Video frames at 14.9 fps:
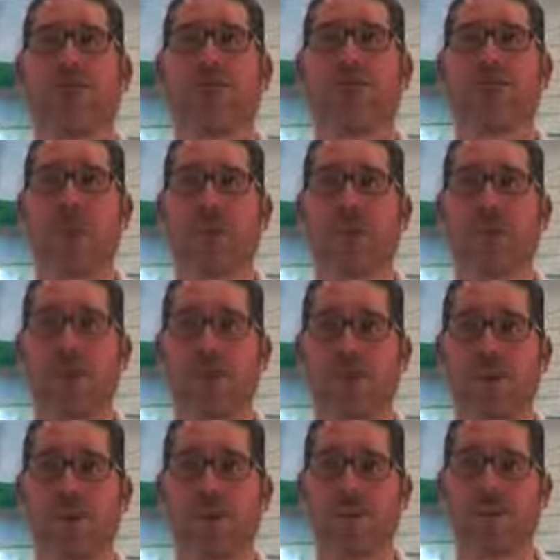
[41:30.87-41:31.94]
a flashlight. Haven't
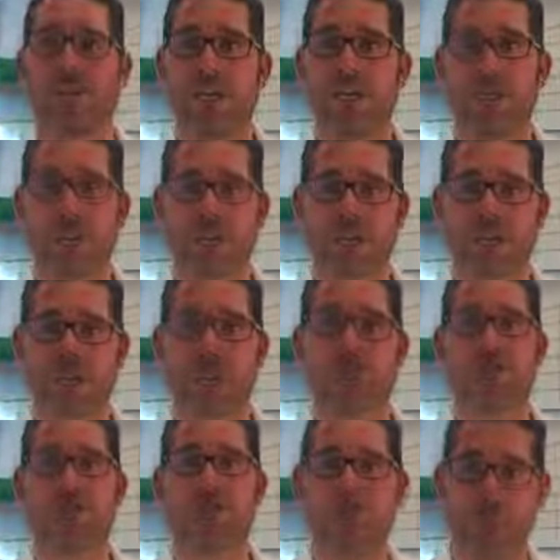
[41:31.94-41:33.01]
been able to give it to her because I think it's
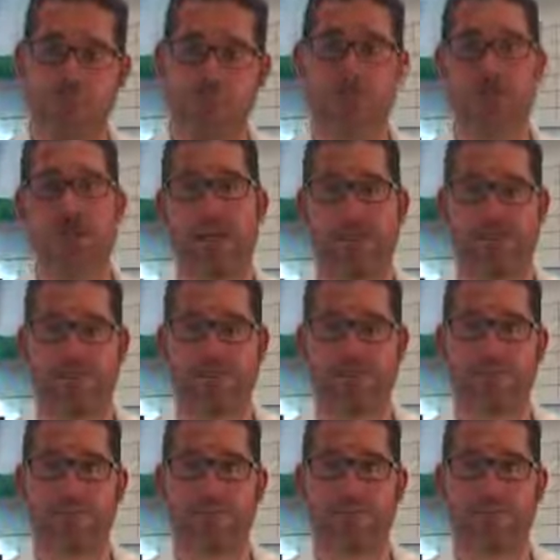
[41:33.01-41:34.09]
stupid not to have a
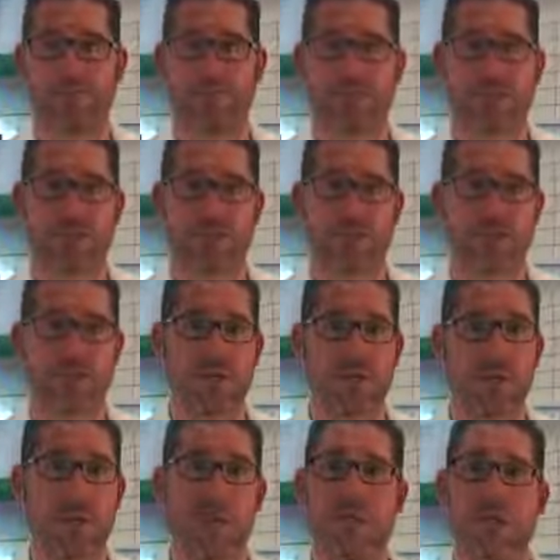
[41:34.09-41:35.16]
freaking flashlight.
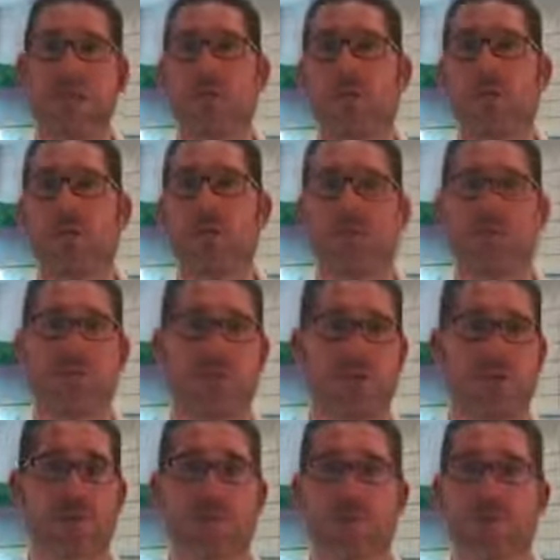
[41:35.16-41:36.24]
And I got one myself. It was
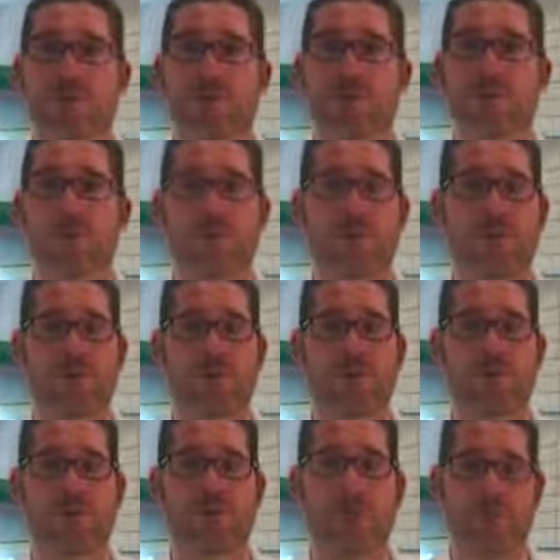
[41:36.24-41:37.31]
a great excuse for me to pick one
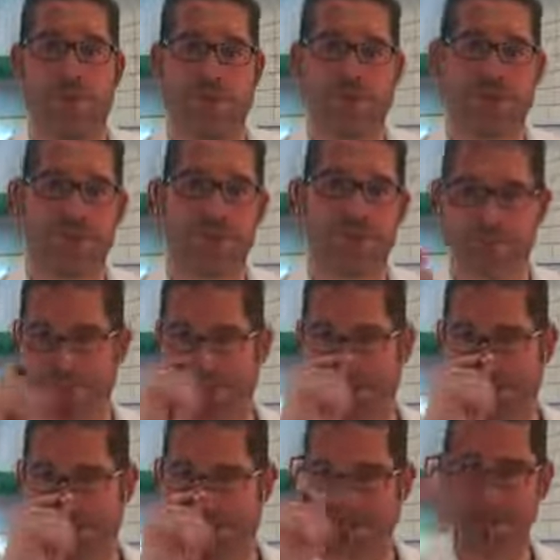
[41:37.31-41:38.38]
up for myself because I've been
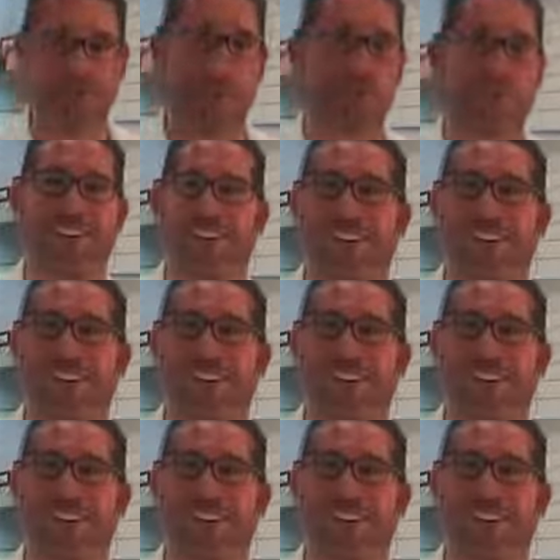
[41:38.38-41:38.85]
looking at it forever.